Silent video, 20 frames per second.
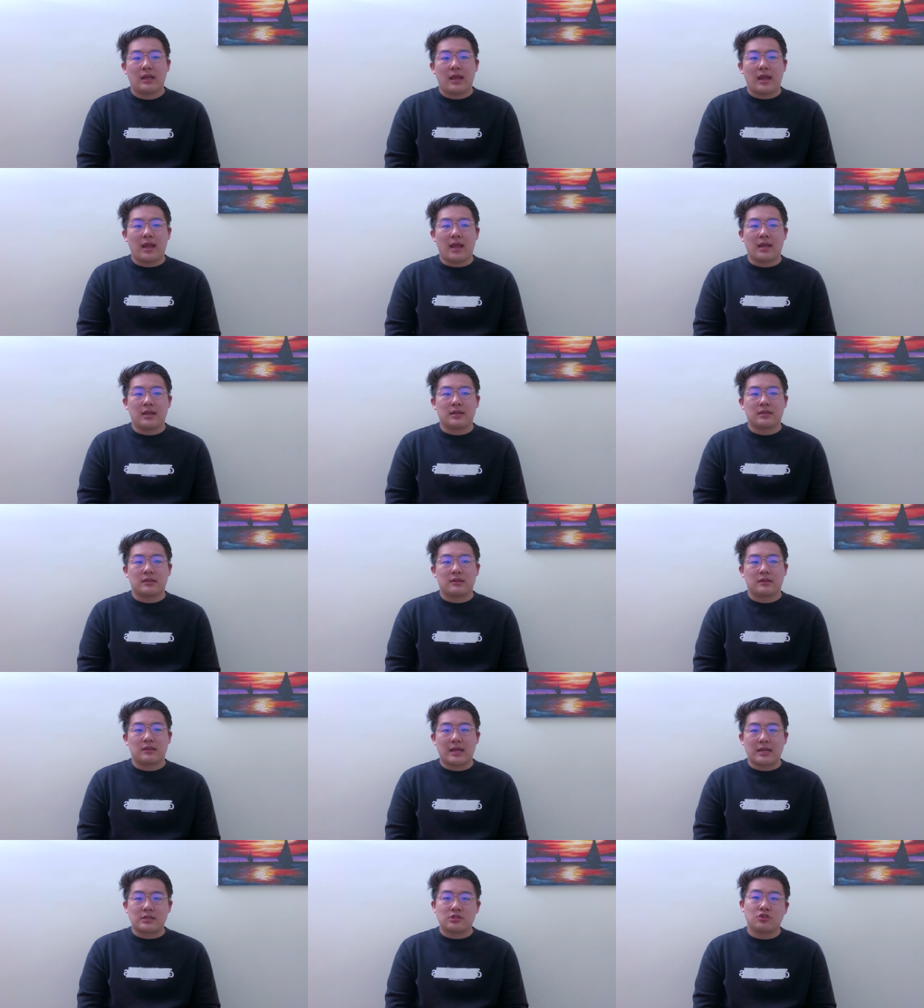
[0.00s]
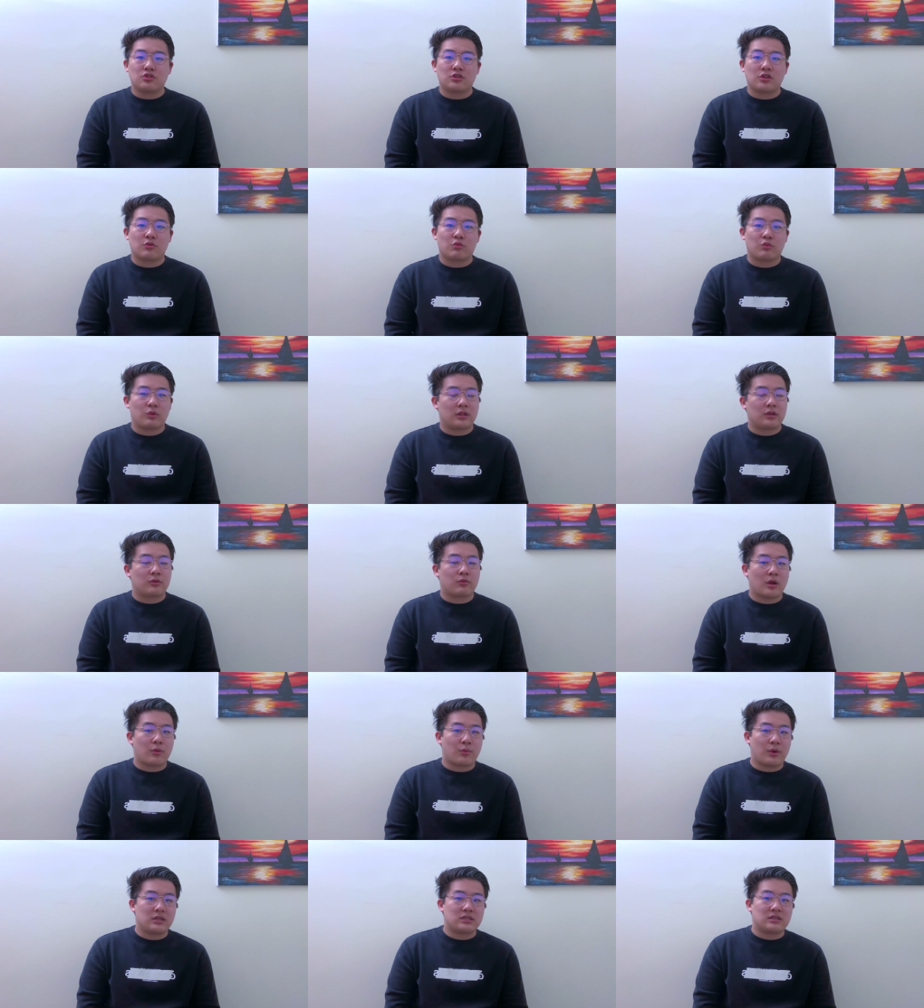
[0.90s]
And that's usually a really
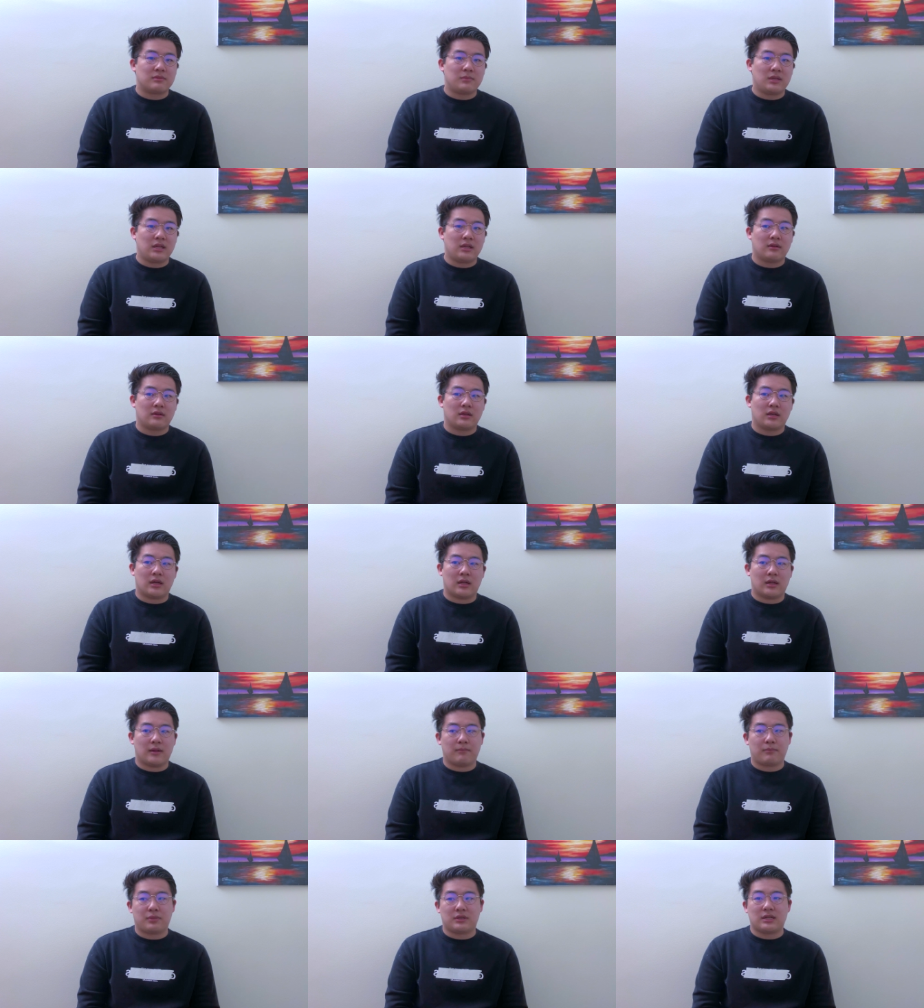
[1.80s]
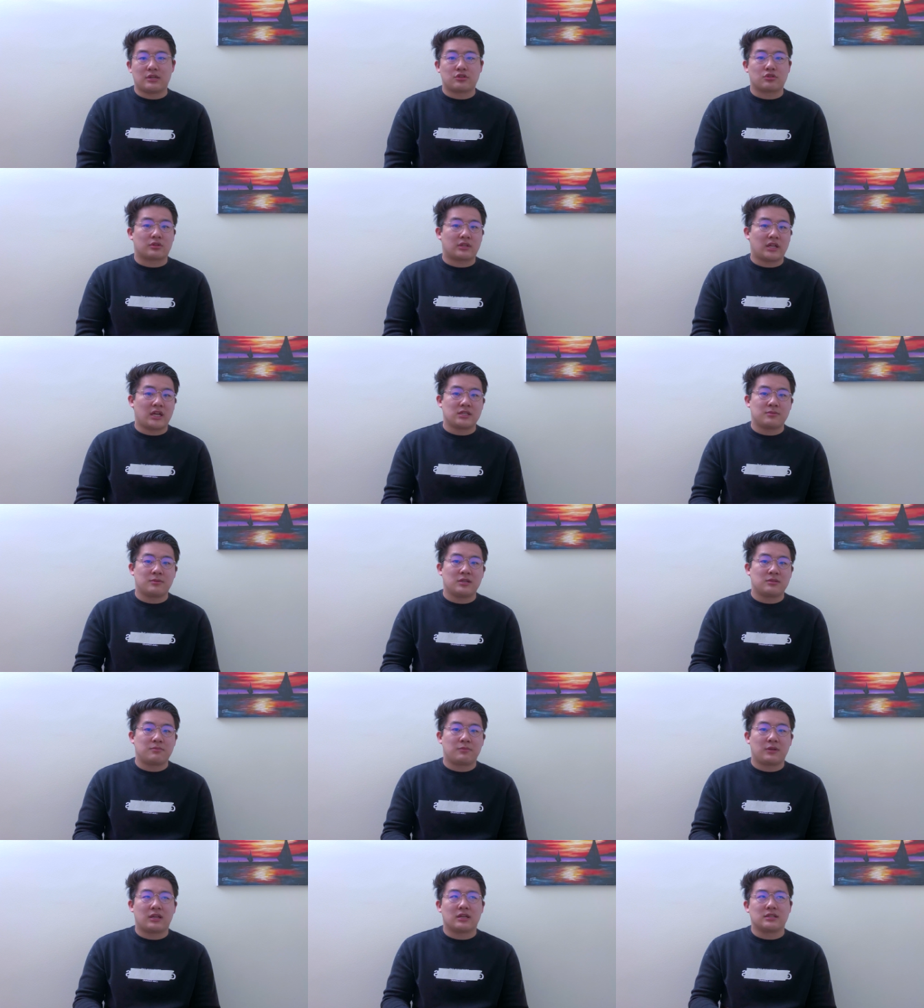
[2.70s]
great way to meet um, potential classmates
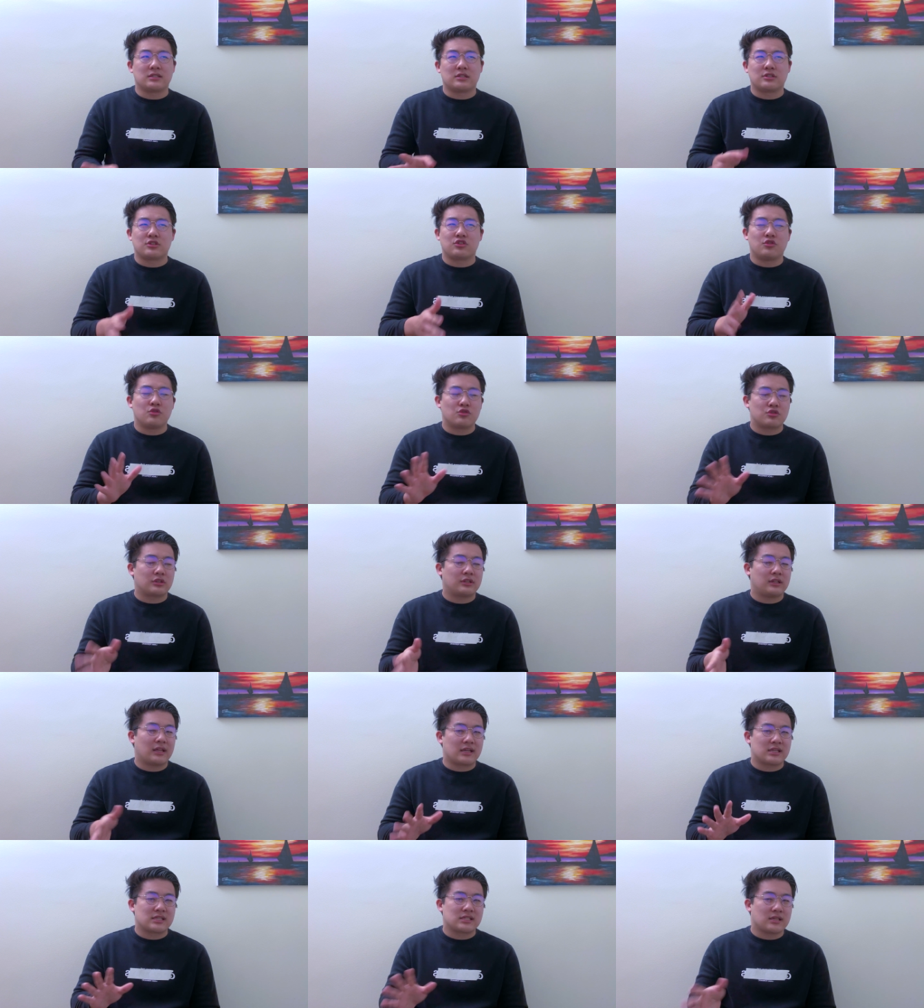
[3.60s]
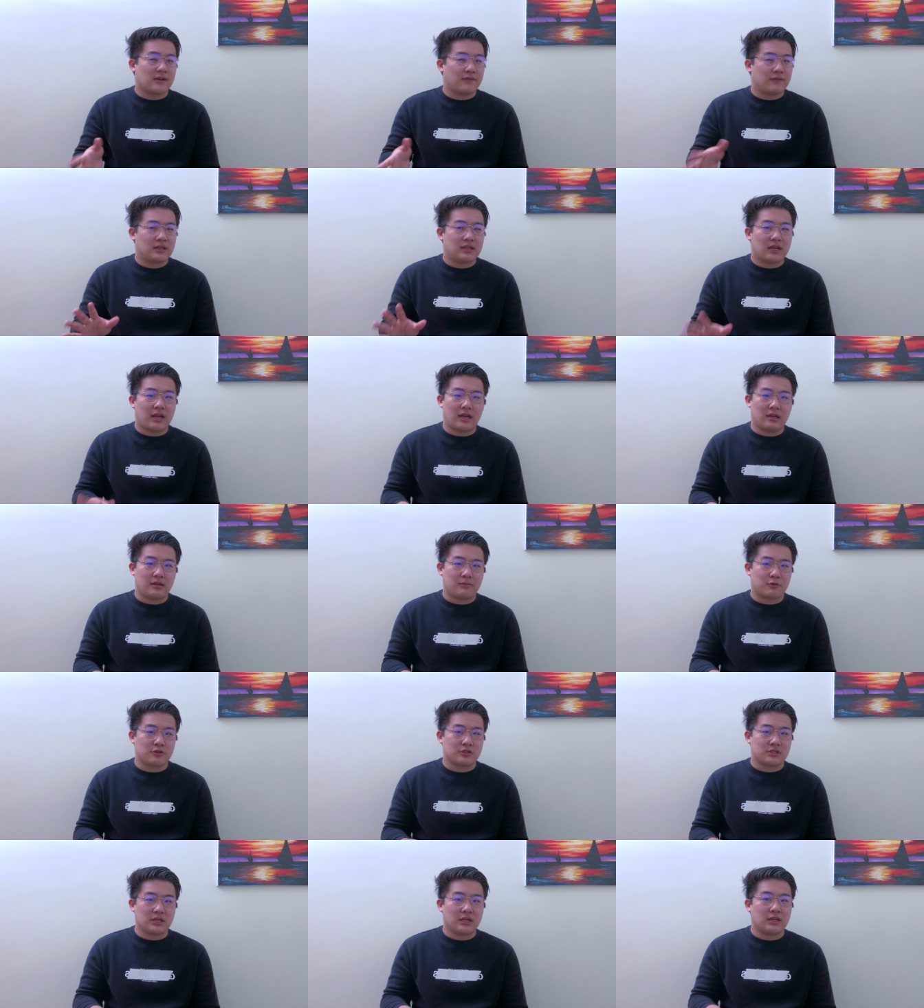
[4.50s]
because it's usually like 70 to
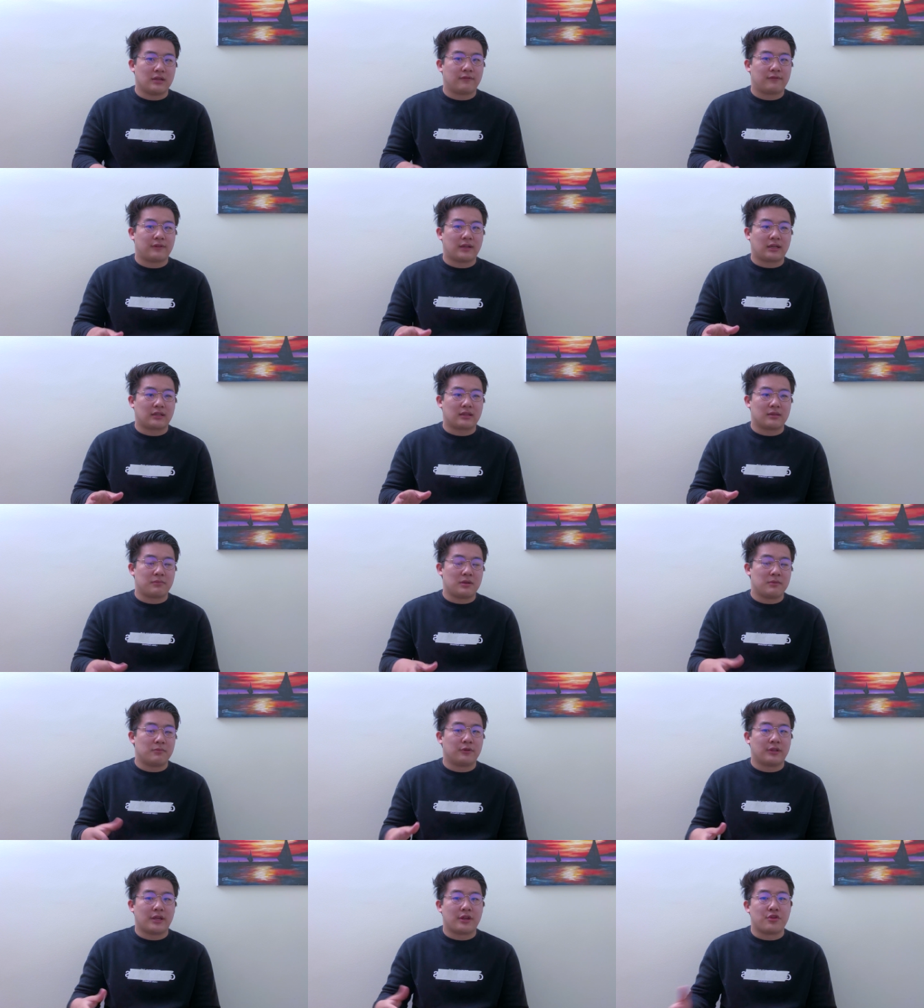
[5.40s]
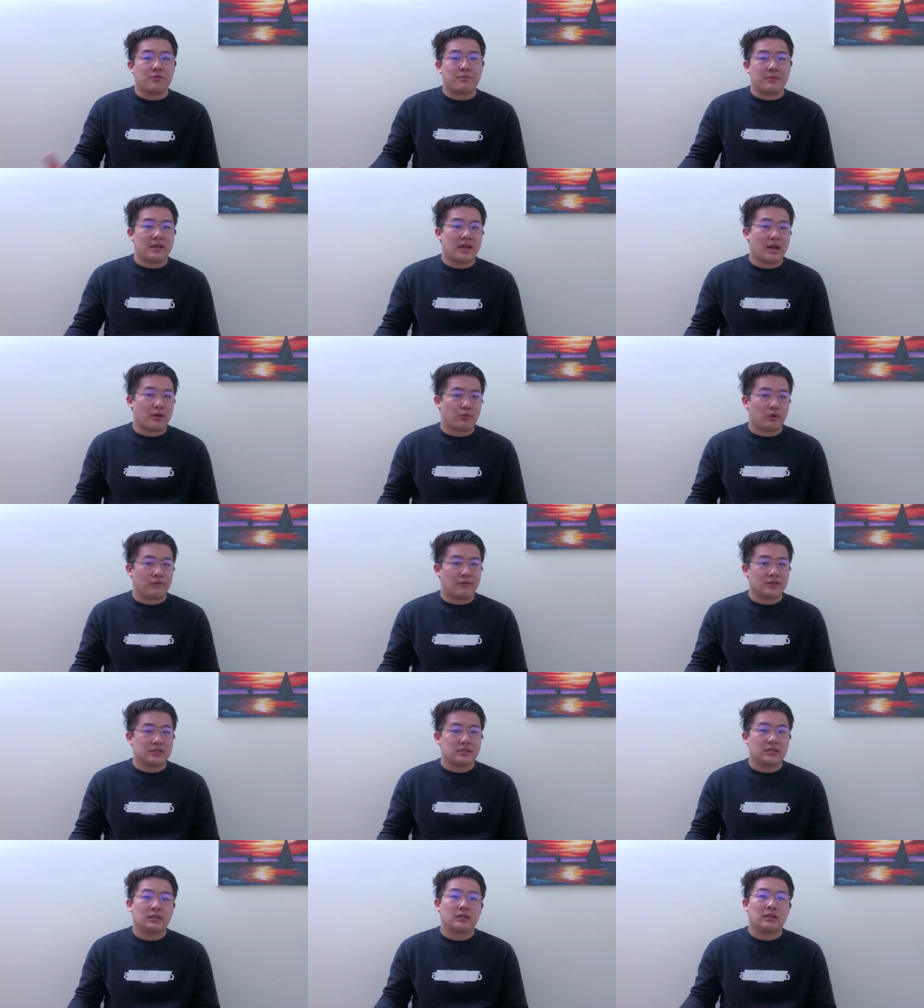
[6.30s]
80% of like the people that you meet at
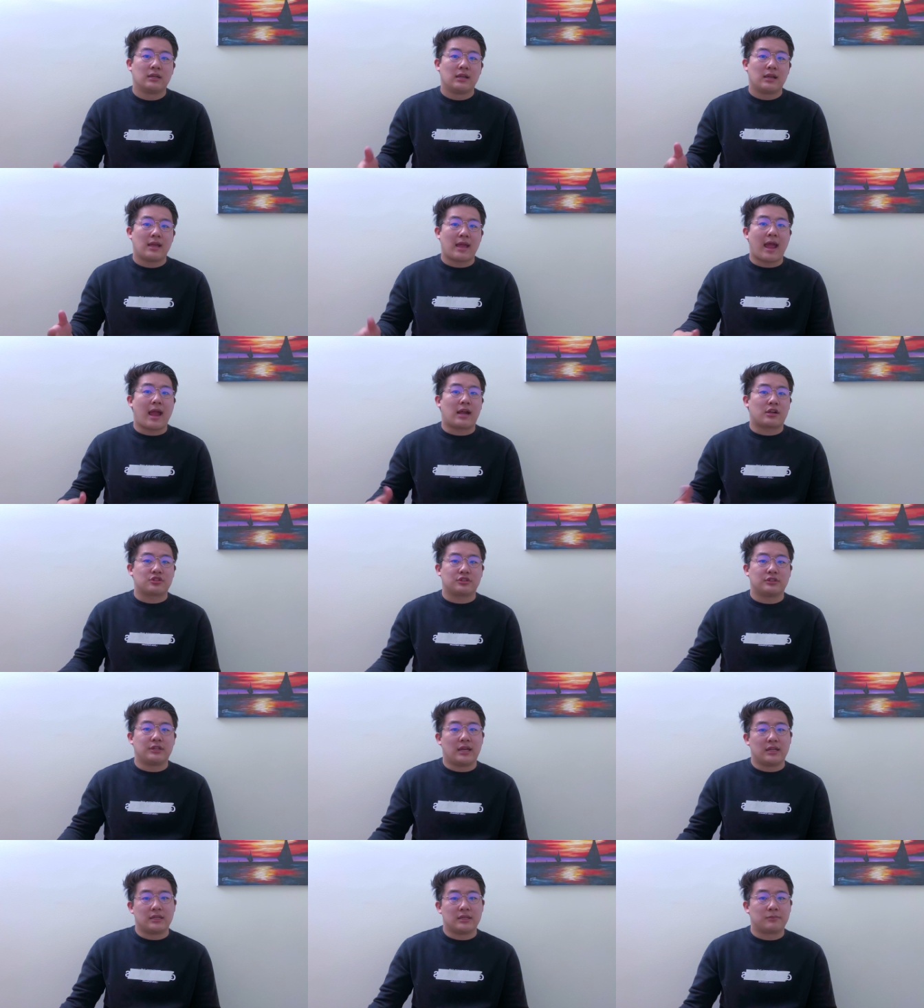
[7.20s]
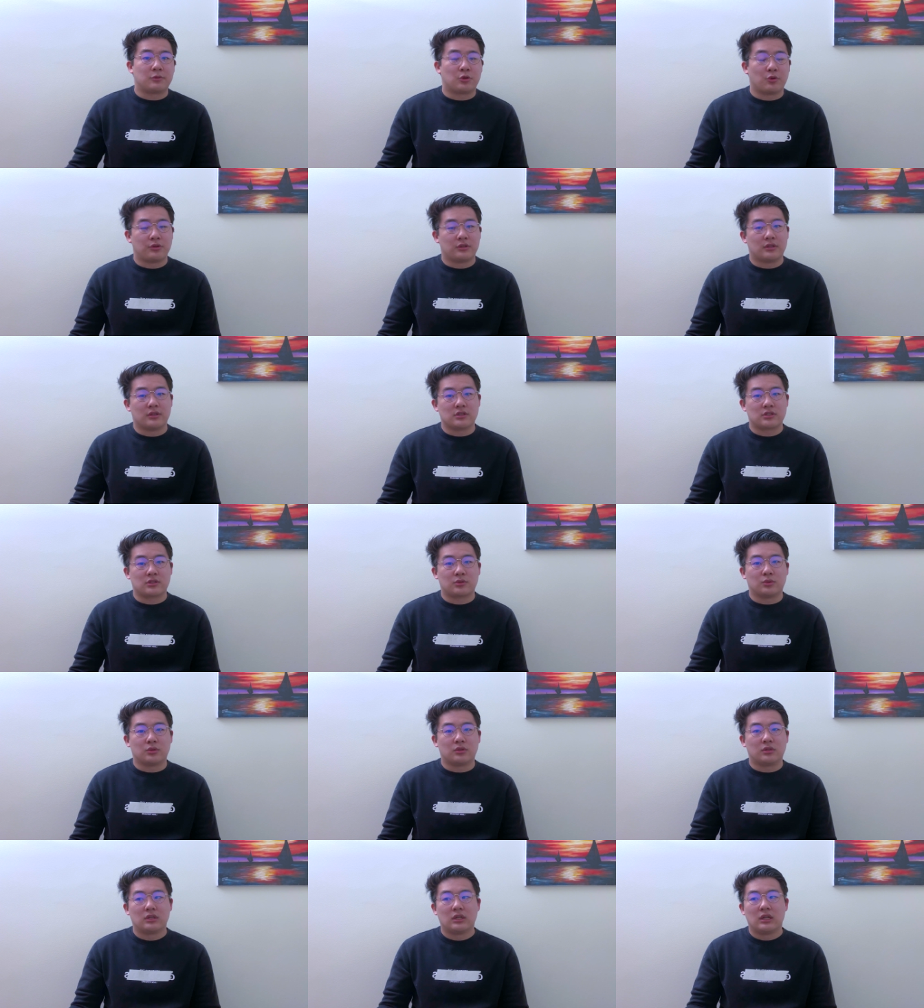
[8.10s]
revisit actually end up going to the
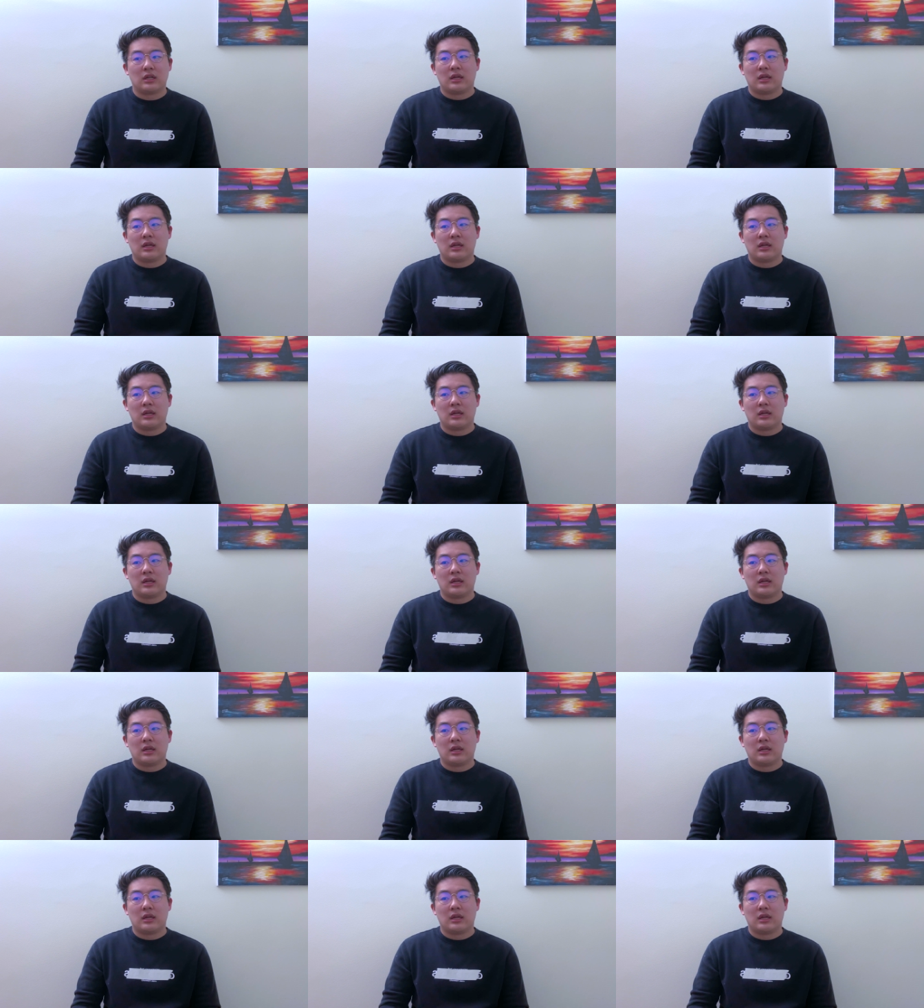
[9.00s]
school.